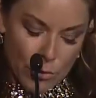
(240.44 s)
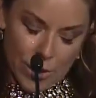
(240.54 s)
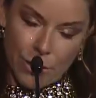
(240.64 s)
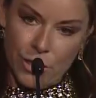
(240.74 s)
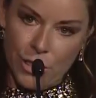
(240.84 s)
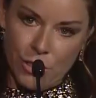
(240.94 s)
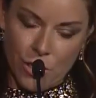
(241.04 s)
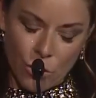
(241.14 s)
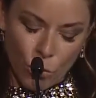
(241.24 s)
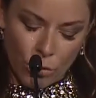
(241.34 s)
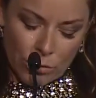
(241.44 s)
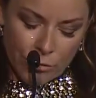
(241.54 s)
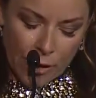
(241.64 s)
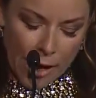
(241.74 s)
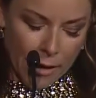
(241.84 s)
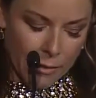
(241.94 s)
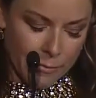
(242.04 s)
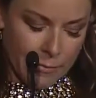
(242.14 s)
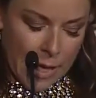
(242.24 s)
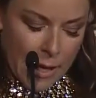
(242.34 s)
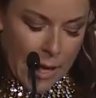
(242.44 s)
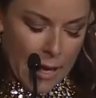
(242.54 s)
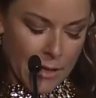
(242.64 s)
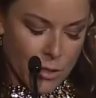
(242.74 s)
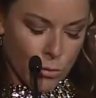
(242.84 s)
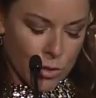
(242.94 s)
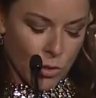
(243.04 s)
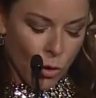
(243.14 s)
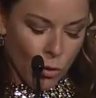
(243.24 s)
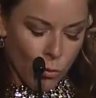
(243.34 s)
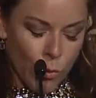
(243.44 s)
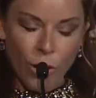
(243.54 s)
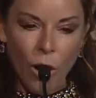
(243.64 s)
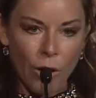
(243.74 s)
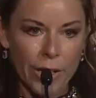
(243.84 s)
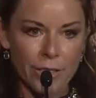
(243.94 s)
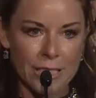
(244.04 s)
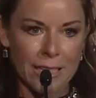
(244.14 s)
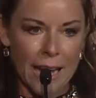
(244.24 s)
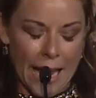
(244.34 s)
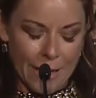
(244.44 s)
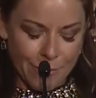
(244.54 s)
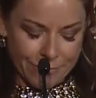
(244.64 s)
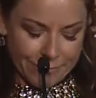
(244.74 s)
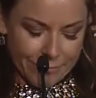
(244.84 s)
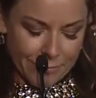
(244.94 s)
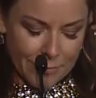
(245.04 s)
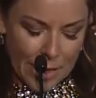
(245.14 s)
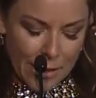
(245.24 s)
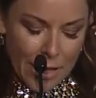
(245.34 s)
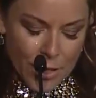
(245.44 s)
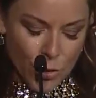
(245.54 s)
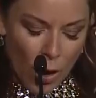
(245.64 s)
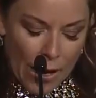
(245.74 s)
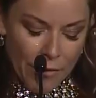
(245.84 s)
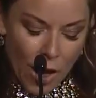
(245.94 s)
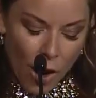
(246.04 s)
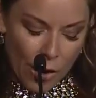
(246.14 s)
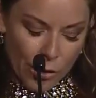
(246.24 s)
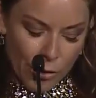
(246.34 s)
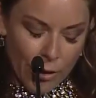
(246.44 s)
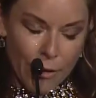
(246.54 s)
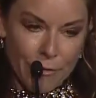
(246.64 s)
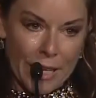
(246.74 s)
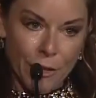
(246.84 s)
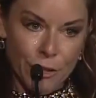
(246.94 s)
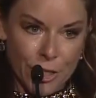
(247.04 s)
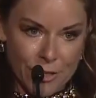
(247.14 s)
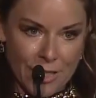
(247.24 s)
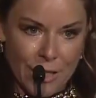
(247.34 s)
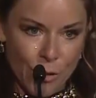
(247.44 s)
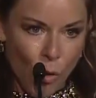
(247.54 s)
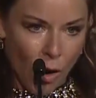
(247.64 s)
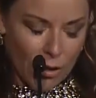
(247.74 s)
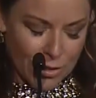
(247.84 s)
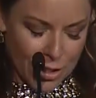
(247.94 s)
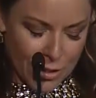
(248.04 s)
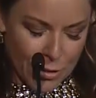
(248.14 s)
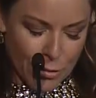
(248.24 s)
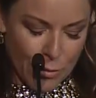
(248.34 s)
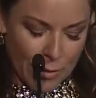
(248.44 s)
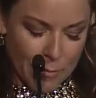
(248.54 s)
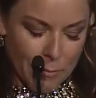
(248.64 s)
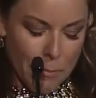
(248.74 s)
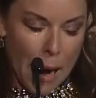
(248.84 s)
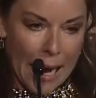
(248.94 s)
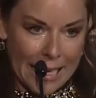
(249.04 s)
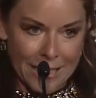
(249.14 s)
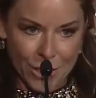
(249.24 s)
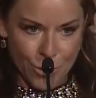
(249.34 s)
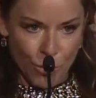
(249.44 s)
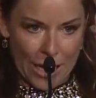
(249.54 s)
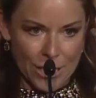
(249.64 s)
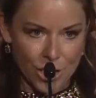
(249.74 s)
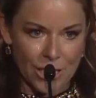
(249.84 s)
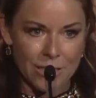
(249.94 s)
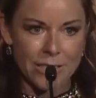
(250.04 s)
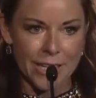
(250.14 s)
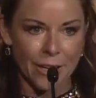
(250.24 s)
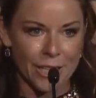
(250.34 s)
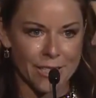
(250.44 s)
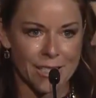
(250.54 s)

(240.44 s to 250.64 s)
was introduced to the world of rare, and as a result, we're all here tonight. So I have the honor of introducing you all to my inspiration, Derek